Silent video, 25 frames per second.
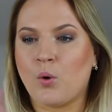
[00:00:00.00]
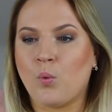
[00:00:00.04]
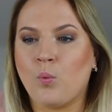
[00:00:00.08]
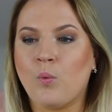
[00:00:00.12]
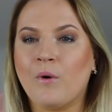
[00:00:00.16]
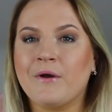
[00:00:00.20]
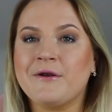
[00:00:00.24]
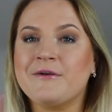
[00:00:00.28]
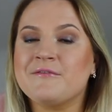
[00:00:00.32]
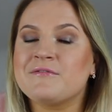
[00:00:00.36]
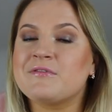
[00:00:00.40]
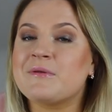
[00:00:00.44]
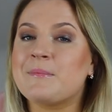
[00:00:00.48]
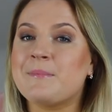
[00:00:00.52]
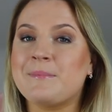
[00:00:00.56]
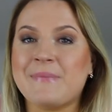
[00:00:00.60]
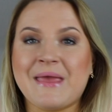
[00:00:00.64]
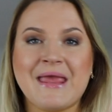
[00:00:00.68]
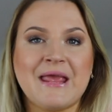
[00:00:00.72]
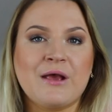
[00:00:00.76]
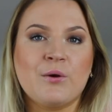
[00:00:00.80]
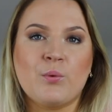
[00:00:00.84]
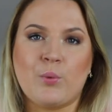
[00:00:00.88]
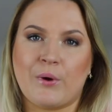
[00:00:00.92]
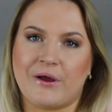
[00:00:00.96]
one of the
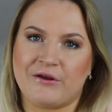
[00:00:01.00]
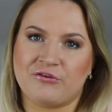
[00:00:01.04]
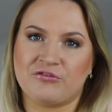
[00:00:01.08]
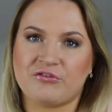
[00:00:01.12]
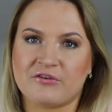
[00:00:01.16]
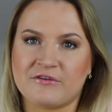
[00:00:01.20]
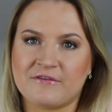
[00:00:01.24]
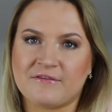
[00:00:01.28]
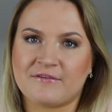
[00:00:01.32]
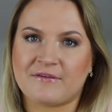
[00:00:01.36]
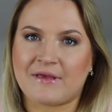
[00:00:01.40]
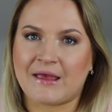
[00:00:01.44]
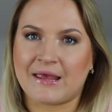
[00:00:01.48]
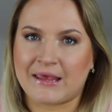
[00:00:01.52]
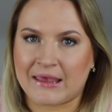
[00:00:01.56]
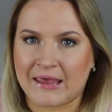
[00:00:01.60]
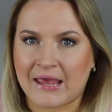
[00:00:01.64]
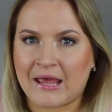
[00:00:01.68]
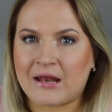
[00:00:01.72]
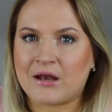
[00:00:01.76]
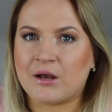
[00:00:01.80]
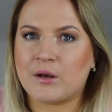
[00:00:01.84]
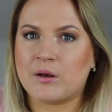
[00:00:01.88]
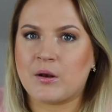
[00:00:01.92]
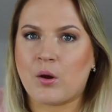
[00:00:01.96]
main questions I
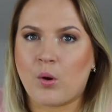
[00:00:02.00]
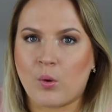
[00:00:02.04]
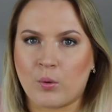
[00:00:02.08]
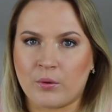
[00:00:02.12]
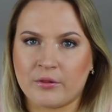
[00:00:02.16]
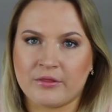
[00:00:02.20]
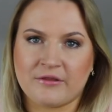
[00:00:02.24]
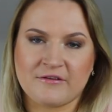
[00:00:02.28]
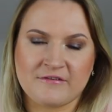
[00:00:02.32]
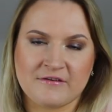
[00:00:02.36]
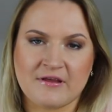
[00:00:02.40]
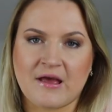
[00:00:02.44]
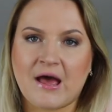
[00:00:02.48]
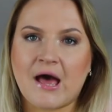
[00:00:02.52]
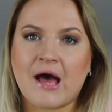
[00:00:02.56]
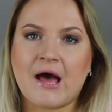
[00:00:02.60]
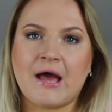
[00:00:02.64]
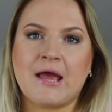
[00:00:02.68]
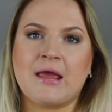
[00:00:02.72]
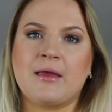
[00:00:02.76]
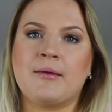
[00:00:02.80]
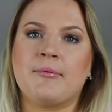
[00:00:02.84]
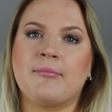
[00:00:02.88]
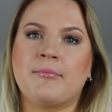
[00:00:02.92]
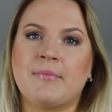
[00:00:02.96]
get all the
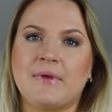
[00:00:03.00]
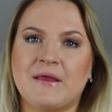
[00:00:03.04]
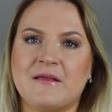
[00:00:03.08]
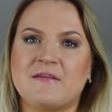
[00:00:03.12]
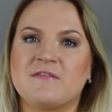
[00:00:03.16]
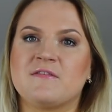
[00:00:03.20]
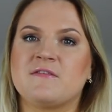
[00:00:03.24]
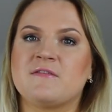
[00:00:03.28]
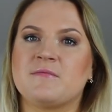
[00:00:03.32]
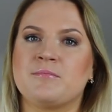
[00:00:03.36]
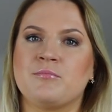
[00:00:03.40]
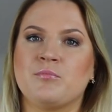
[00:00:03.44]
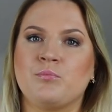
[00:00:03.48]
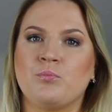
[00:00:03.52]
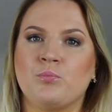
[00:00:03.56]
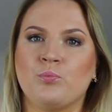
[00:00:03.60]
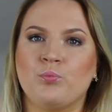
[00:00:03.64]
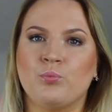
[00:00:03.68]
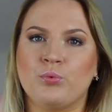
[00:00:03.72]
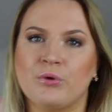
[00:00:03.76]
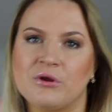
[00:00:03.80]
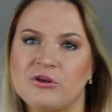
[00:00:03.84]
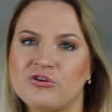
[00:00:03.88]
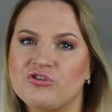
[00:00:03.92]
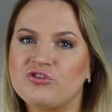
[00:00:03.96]
time is,
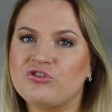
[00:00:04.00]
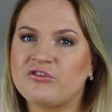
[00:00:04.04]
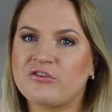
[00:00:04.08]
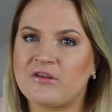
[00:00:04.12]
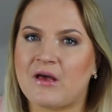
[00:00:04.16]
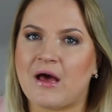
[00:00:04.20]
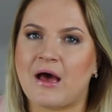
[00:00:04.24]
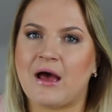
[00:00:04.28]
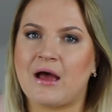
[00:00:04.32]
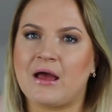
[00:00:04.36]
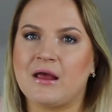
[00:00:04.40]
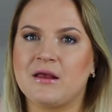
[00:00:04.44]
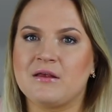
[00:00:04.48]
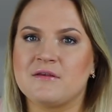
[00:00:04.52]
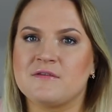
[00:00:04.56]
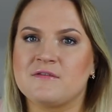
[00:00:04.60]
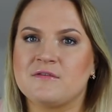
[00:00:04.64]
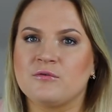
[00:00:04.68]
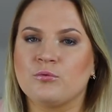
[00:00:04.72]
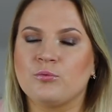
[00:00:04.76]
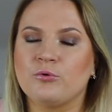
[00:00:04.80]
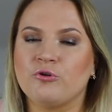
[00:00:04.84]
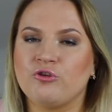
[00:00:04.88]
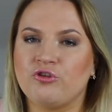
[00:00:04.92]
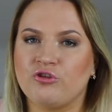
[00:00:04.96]
which
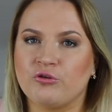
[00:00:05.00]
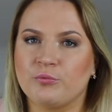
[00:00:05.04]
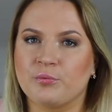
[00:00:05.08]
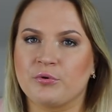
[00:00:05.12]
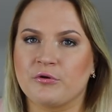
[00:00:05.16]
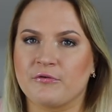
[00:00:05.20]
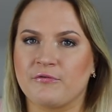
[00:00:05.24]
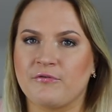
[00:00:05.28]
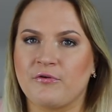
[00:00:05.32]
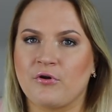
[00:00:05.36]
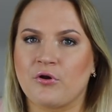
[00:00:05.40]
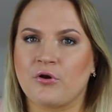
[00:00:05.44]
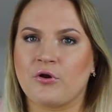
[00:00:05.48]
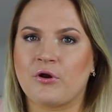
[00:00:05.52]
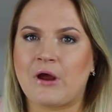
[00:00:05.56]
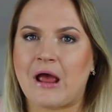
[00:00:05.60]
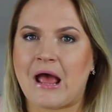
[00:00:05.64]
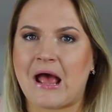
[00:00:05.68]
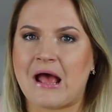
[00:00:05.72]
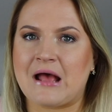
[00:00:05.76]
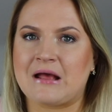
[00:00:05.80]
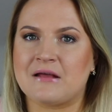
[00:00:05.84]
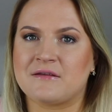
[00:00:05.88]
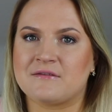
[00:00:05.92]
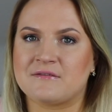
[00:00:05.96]
size would you prefer
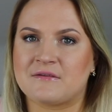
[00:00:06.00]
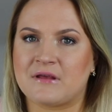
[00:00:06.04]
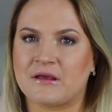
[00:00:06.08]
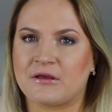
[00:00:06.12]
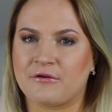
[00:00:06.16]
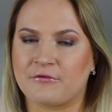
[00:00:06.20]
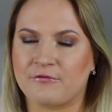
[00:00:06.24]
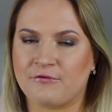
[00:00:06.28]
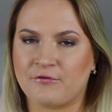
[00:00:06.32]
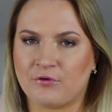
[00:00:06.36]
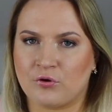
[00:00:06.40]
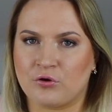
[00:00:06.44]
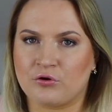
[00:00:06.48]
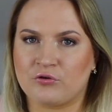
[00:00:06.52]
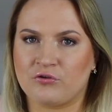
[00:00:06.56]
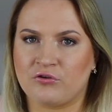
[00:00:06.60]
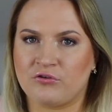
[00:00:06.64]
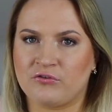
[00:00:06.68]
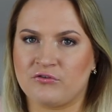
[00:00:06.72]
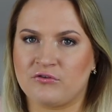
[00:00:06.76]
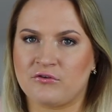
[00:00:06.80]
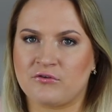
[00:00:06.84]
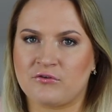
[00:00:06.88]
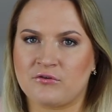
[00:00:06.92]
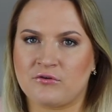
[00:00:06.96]
as like a
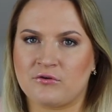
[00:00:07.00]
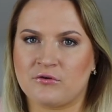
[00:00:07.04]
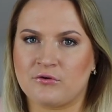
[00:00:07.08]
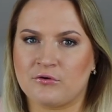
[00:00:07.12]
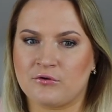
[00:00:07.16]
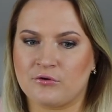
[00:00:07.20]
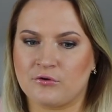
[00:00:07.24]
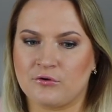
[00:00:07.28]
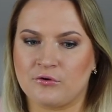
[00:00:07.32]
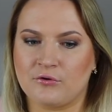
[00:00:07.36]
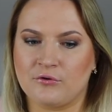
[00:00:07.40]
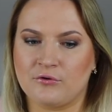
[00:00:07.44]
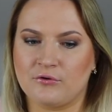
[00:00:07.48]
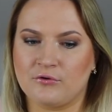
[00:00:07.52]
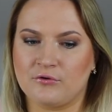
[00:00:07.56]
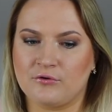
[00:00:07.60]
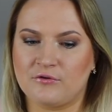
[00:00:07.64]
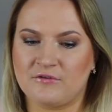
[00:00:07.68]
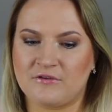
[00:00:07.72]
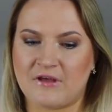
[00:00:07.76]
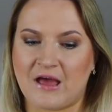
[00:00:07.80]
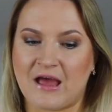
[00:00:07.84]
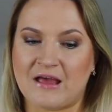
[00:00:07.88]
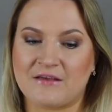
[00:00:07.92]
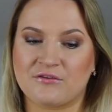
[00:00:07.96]
first
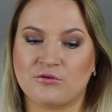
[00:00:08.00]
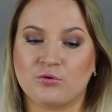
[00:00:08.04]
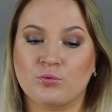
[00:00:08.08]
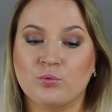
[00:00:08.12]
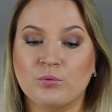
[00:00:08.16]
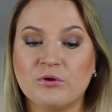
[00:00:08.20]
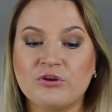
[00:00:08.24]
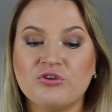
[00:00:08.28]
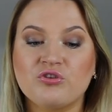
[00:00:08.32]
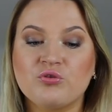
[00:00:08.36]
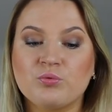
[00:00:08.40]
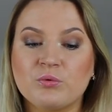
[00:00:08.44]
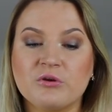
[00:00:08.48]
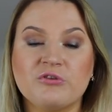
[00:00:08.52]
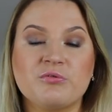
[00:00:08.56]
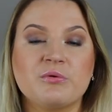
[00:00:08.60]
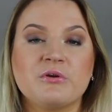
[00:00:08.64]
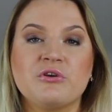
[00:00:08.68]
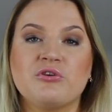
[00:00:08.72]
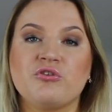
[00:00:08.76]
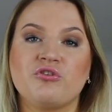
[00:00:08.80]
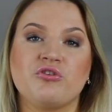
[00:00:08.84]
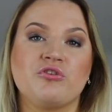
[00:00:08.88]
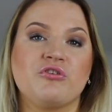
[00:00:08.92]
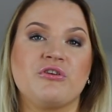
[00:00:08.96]
size, or which
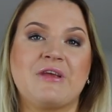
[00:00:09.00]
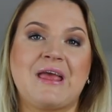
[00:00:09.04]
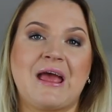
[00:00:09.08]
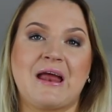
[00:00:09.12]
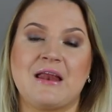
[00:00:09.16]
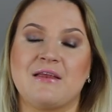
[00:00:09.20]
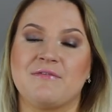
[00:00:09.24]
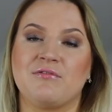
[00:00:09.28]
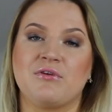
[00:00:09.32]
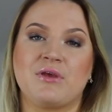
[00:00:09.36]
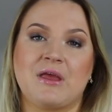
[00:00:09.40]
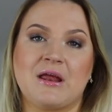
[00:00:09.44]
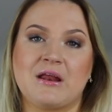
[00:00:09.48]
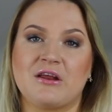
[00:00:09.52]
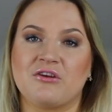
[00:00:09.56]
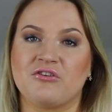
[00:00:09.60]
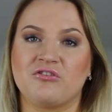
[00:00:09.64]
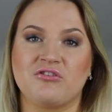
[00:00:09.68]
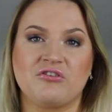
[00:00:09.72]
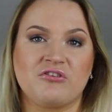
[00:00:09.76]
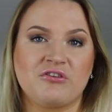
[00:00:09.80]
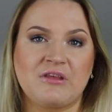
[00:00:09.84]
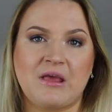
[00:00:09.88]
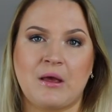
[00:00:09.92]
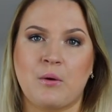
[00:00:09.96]
one should you get? If you can
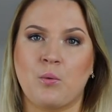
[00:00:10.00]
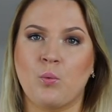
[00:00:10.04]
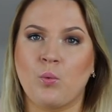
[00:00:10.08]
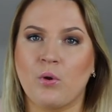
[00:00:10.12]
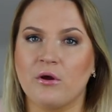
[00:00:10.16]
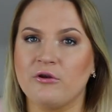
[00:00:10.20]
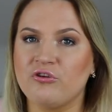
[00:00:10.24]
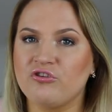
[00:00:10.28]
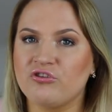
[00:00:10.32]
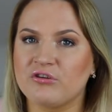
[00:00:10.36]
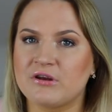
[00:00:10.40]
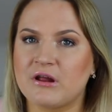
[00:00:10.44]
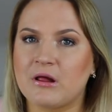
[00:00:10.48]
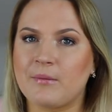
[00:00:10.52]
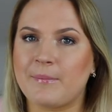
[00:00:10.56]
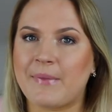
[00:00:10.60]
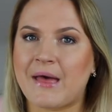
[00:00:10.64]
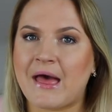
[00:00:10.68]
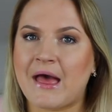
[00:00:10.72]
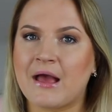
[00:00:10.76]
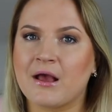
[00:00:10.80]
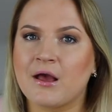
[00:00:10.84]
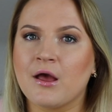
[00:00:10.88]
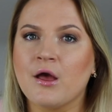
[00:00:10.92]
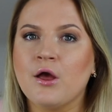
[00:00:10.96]
just get one Chanel
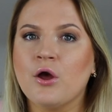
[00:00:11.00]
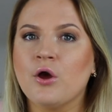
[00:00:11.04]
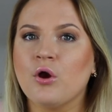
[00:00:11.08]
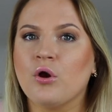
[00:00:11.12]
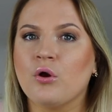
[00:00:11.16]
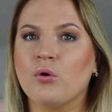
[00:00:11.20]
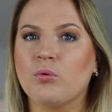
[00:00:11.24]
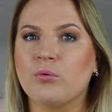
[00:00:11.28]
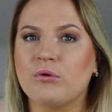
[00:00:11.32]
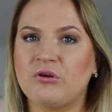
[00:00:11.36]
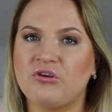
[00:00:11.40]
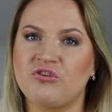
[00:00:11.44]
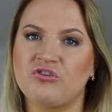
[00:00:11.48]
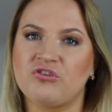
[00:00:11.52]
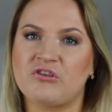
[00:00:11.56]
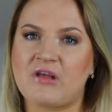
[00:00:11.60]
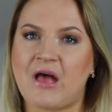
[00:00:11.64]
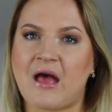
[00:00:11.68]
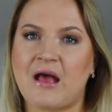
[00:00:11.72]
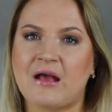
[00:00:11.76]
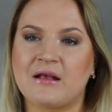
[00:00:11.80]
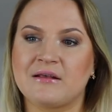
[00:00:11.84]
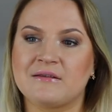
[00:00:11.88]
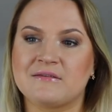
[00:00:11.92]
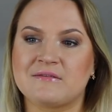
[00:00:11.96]
bag, which
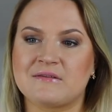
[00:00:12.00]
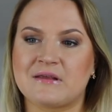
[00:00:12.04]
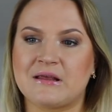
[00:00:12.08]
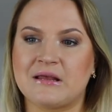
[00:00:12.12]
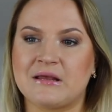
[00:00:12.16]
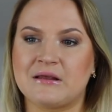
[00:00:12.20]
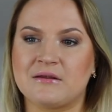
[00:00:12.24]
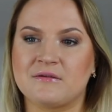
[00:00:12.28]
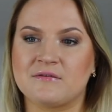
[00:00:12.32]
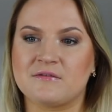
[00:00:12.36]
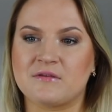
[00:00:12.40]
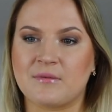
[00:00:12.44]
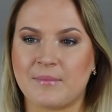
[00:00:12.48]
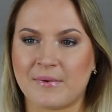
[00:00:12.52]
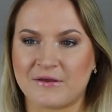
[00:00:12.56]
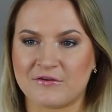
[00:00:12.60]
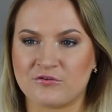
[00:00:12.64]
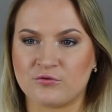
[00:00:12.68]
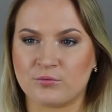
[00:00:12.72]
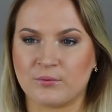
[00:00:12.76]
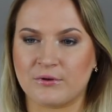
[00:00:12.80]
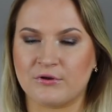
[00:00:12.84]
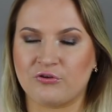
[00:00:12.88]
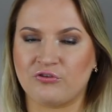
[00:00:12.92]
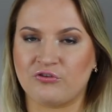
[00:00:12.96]
size is the
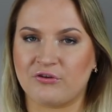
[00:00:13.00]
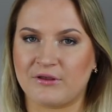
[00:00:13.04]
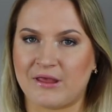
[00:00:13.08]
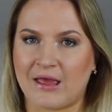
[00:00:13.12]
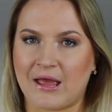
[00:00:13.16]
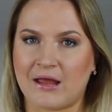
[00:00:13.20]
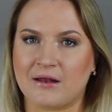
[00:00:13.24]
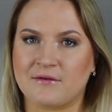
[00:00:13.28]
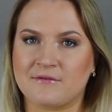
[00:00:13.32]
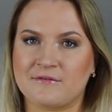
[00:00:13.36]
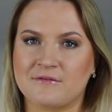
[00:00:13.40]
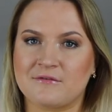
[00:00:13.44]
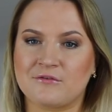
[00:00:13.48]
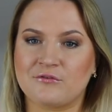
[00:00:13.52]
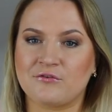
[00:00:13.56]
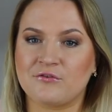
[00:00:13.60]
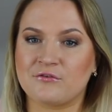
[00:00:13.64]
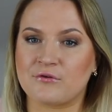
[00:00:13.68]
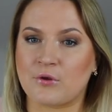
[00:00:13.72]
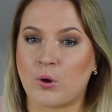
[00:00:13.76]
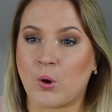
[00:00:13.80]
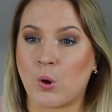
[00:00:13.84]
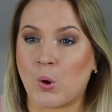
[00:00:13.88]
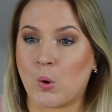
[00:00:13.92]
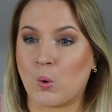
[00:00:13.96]
best one to get?
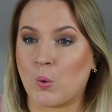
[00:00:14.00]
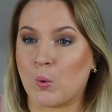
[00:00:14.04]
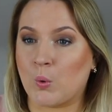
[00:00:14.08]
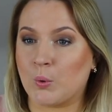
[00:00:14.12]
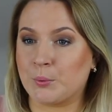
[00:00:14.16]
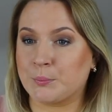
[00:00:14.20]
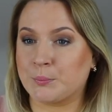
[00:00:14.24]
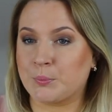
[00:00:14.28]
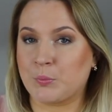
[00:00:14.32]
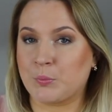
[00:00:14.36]
So